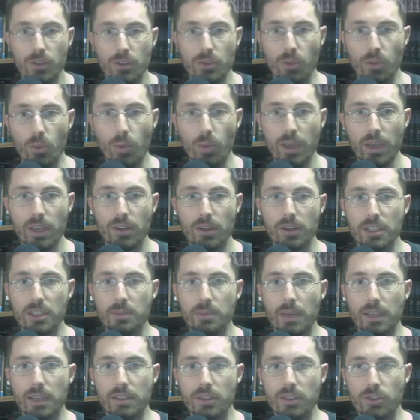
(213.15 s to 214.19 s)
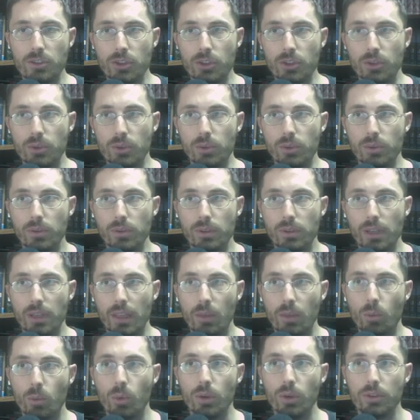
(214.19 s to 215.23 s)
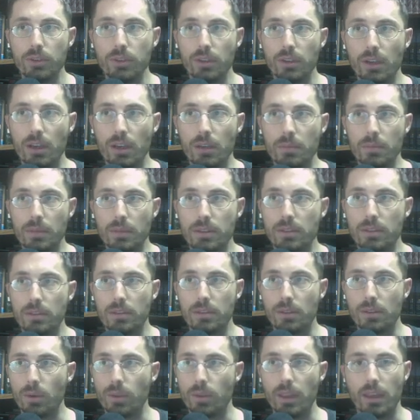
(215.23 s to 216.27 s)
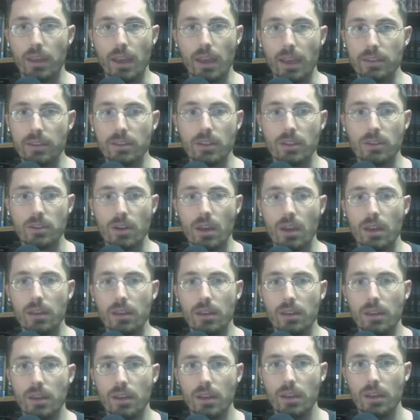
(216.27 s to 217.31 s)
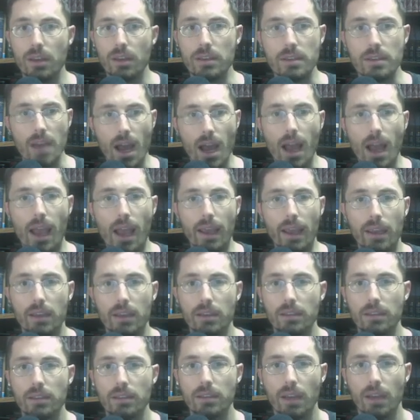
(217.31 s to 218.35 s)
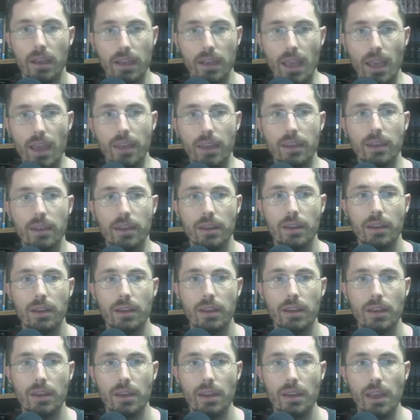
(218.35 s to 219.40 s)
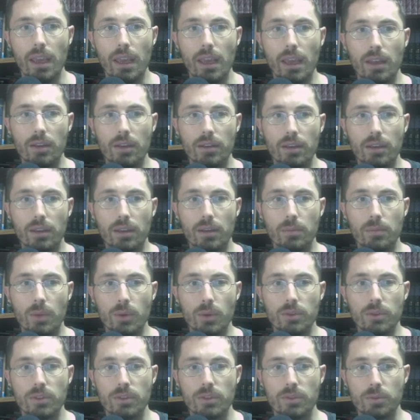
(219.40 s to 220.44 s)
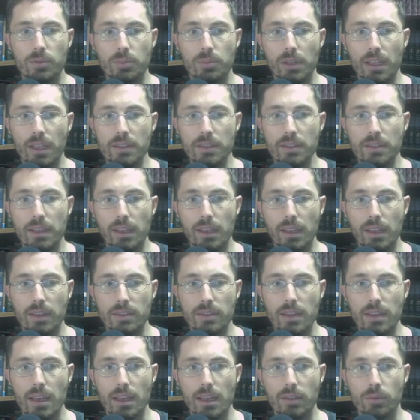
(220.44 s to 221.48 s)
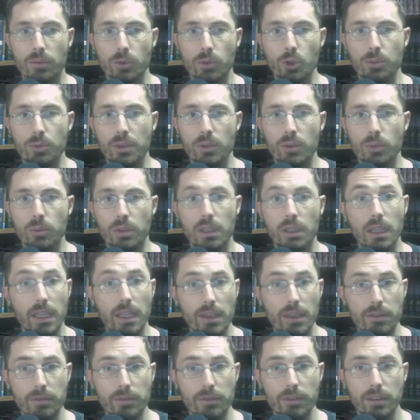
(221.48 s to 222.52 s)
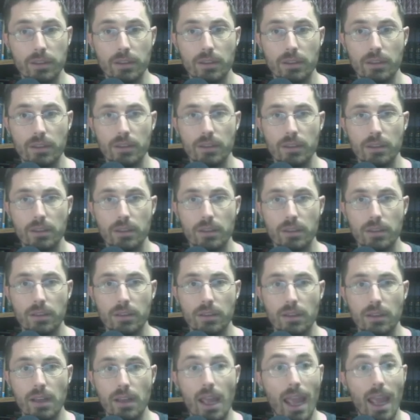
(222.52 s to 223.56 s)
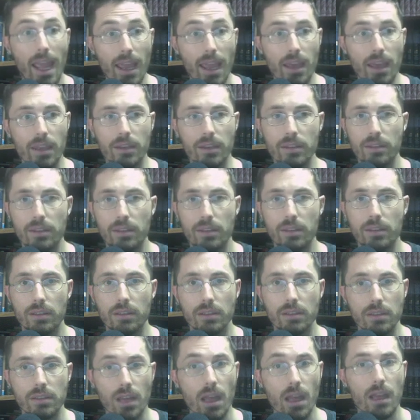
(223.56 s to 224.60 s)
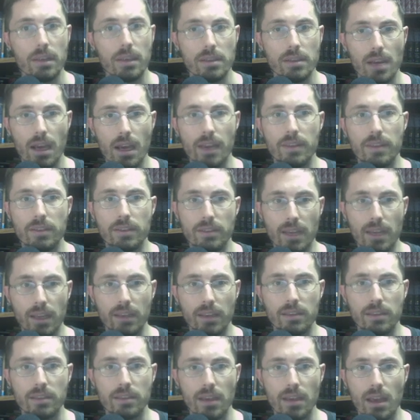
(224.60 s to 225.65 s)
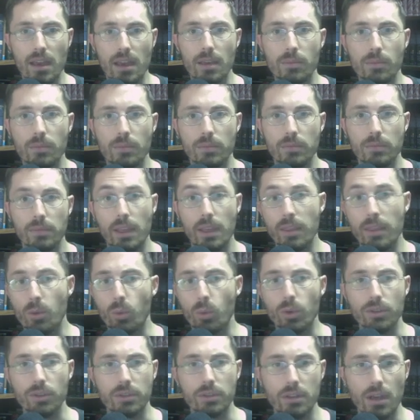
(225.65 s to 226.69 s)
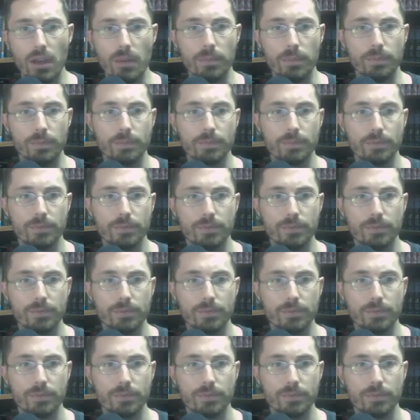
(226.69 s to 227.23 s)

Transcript: So the wicked are expected to, in the world to come, so the eschaton, die again. And Moses' blessing is that Reuben would live and not die the second time in the world to come.